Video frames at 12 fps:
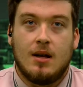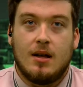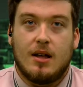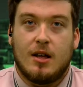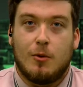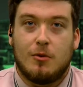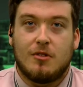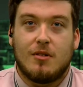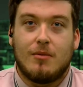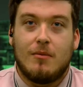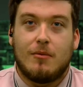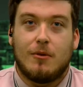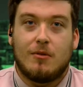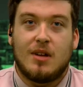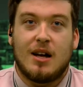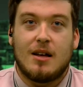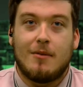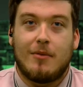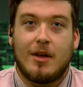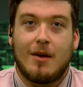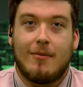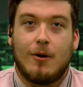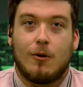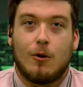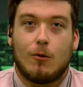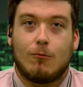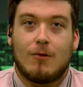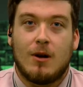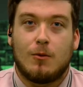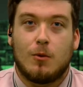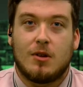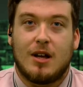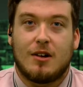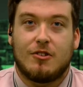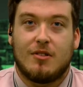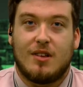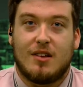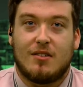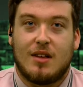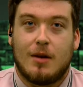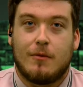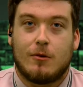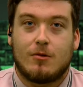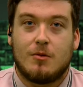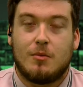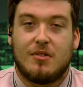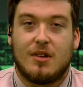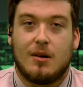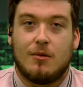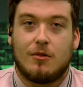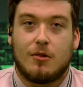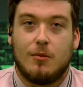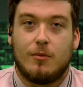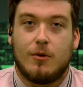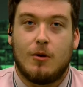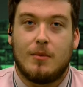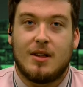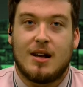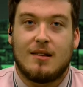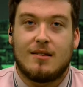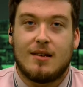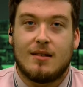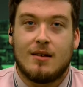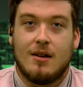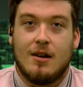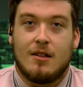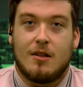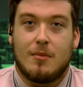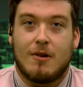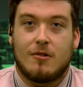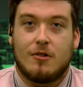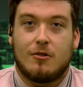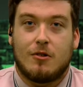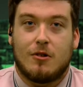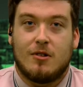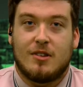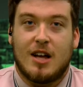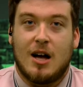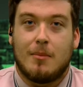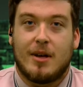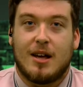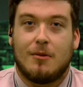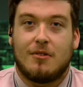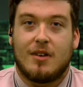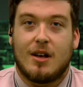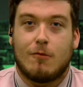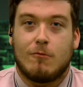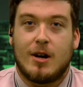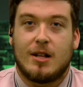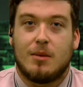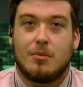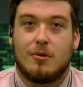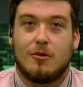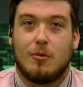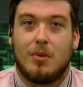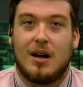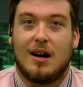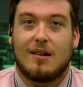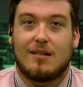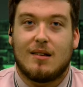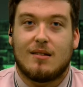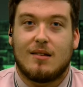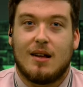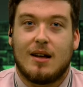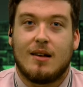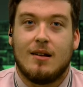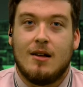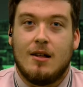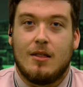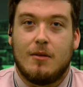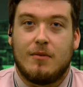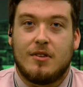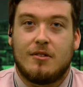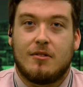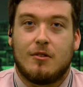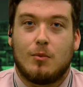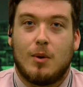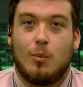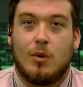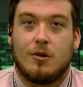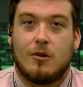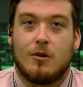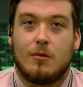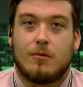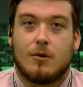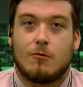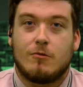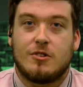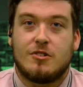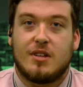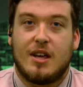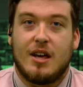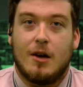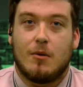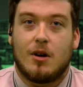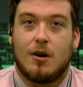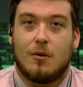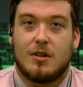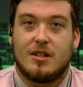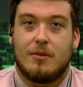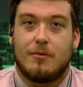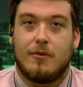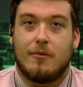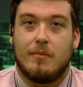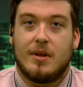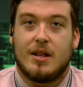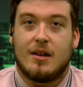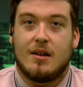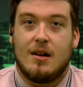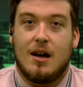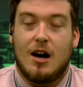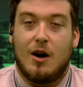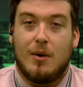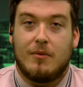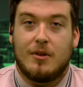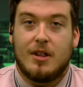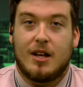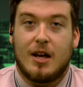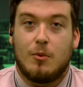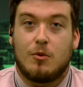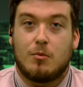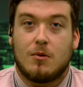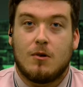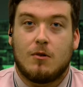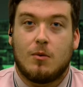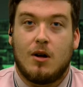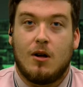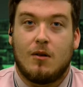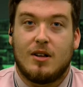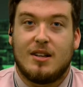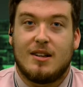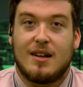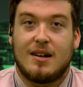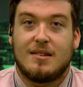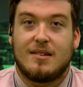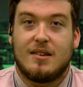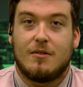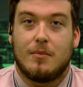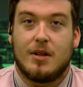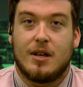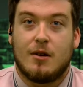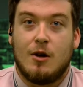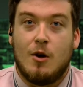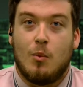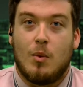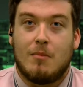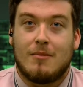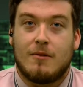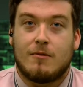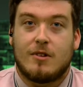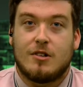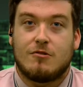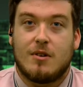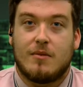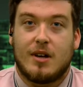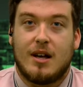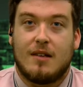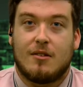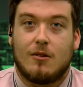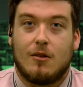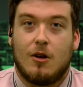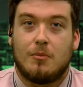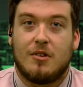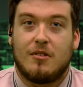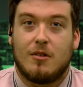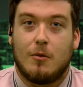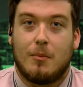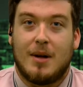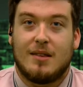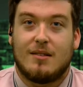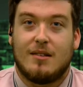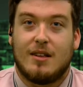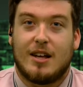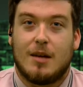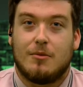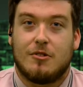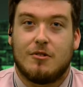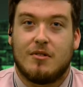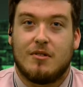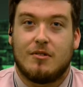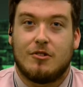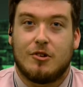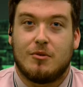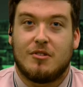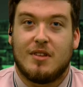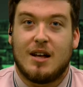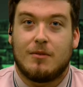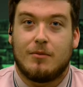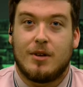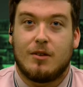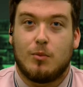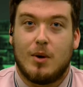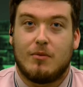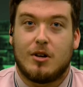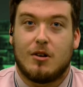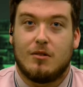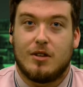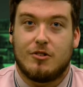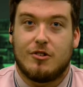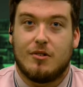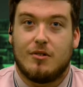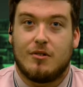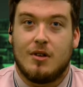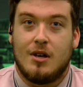It was an eventful night of EFL Cup Round 1 action last night for Grimsby Town and Scunthorpe United. The Mariners took on Derby County at rainy Blundell Park last night. The visitors went 1-0 up for a Richard Keogh goal in the 5th minute. However, the game was brought to a halt in the 19th minute when referee Trevor Kessel opted to abandon the game due to the adverse weather conditions.